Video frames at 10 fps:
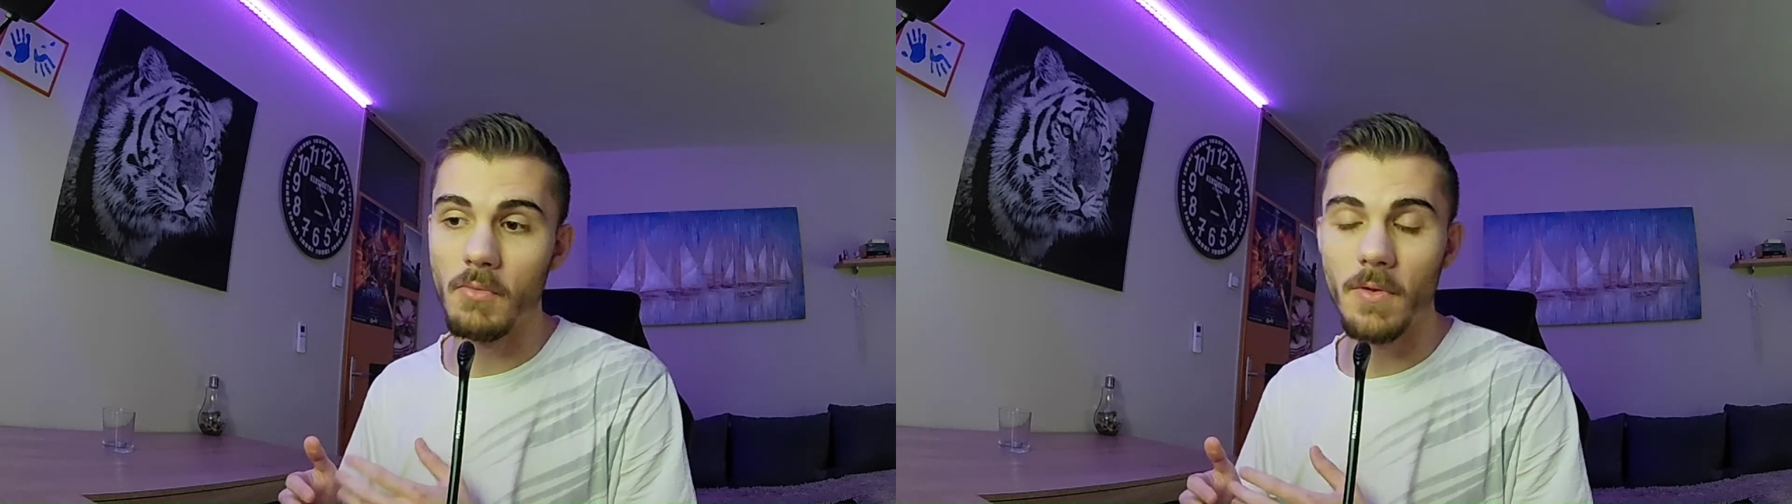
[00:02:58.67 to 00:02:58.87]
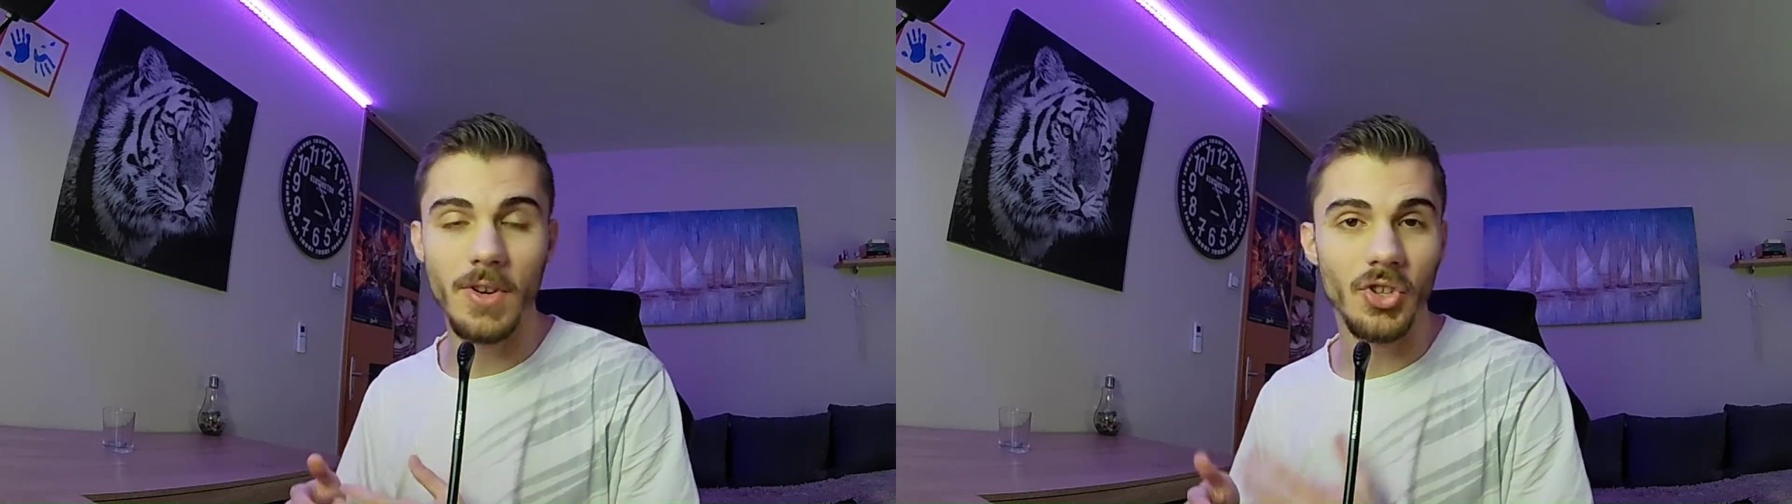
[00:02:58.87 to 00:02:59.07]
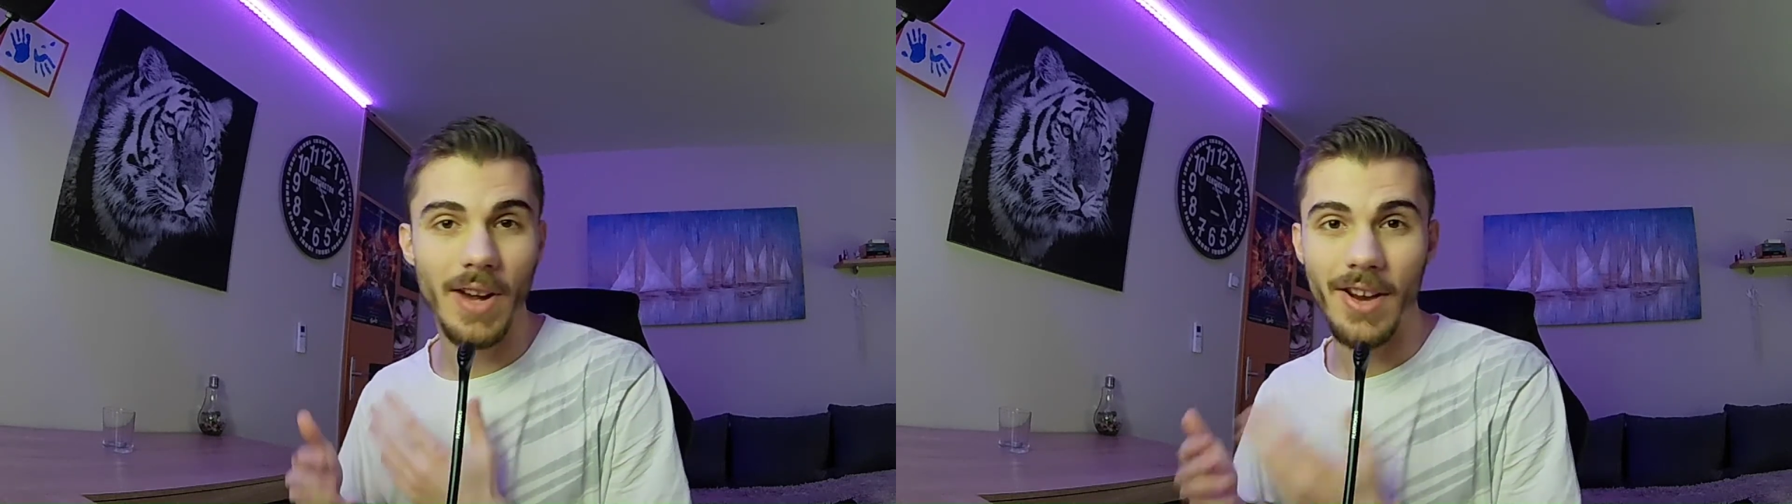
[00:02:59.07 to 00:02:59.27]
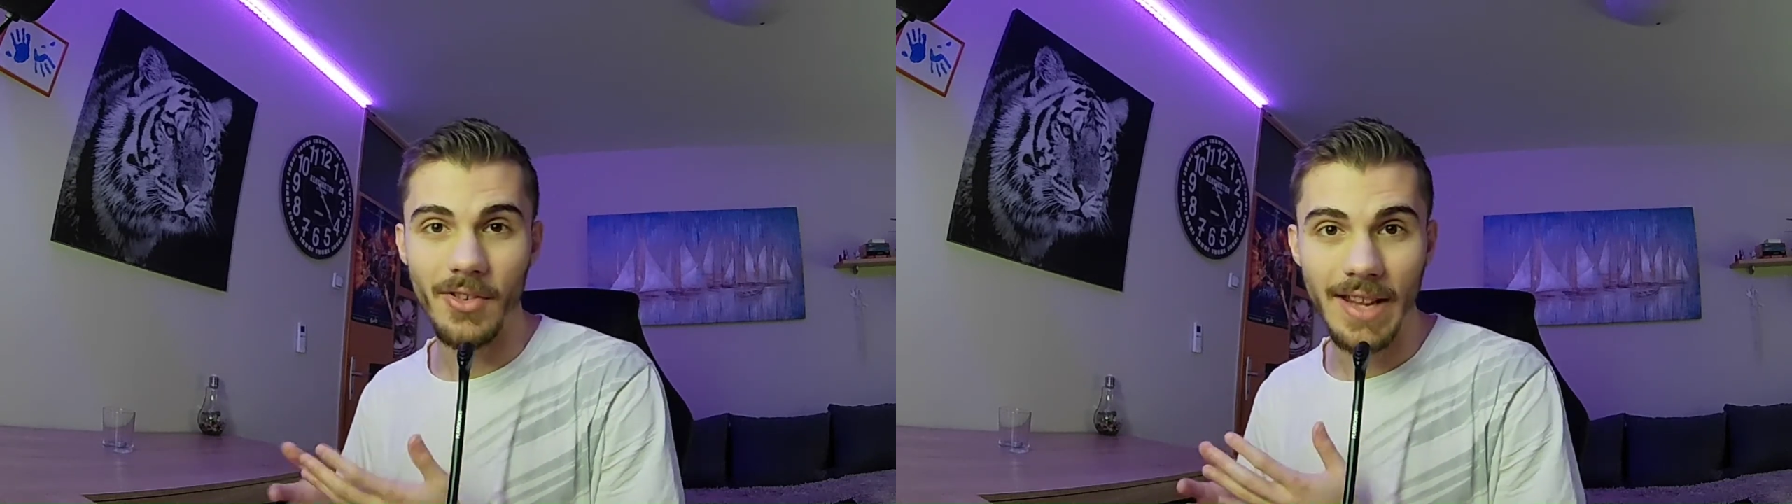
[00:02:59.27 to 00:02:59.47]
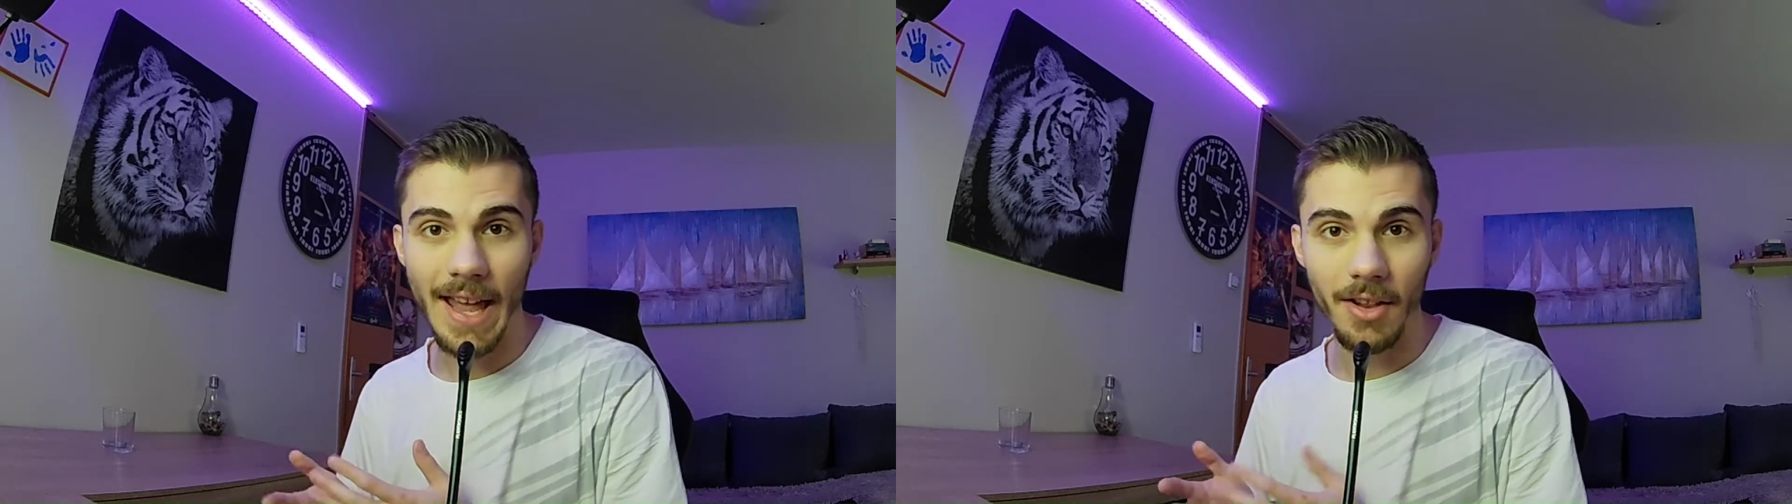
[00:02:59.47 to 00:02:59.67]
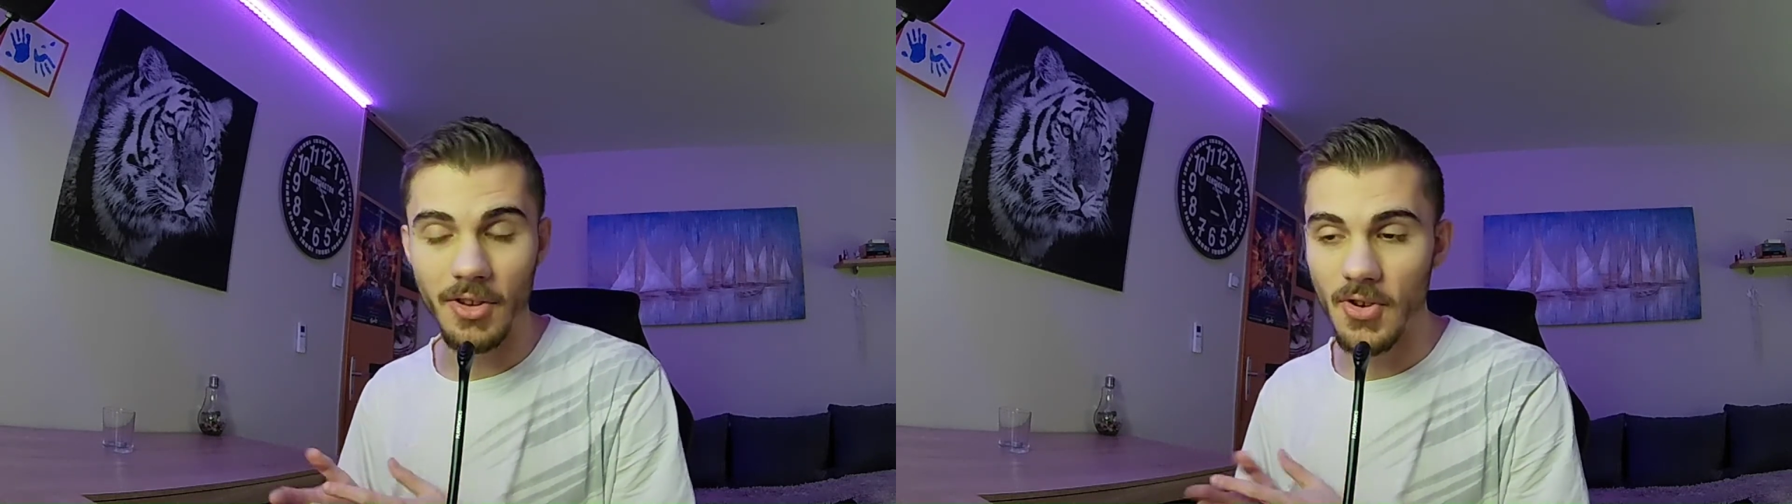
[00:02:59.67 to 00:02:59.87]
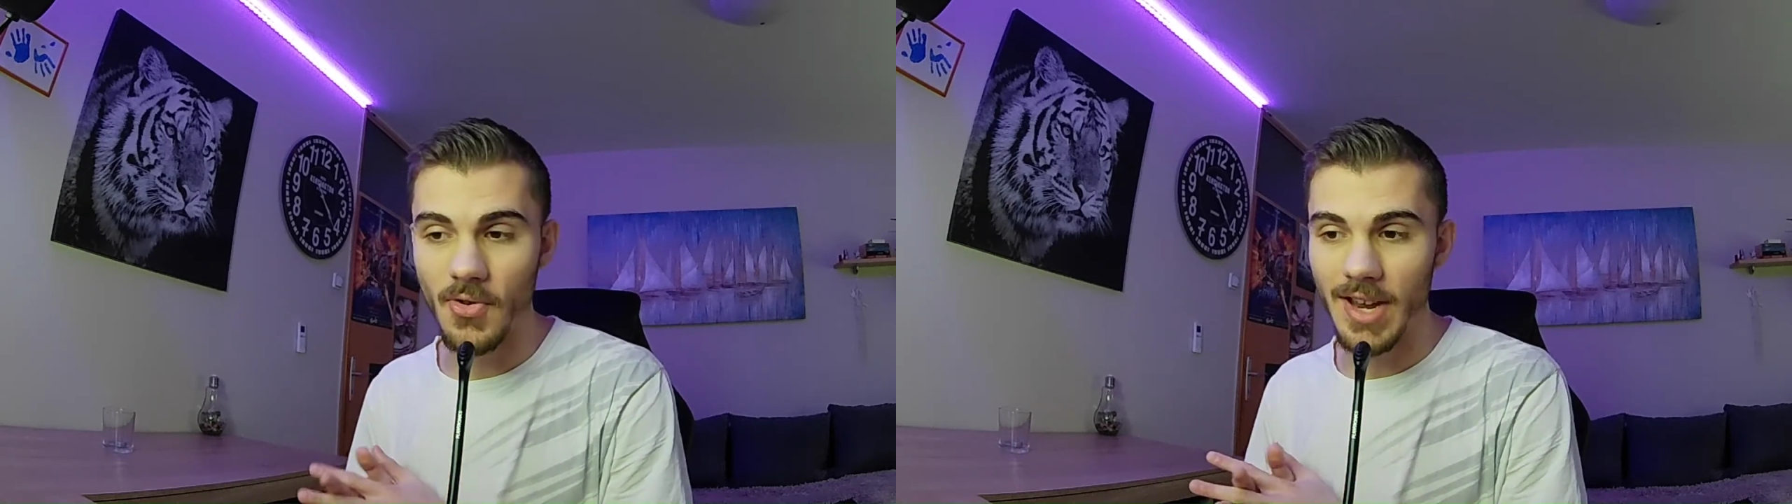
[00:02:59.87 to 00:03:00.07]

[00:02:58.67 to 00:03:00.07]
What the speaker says: movie try to tell you